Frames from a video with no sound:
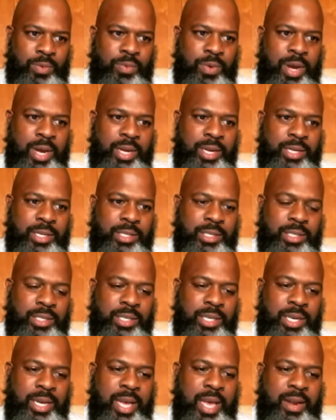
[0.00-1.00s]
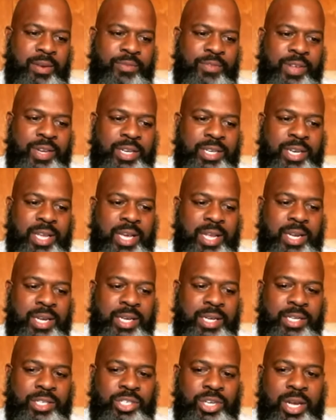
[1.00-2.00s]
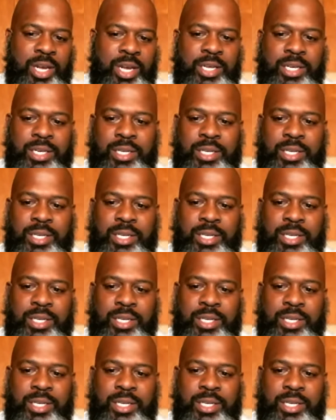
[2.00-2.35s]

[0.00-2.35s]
Right? He got a vendetta. He trying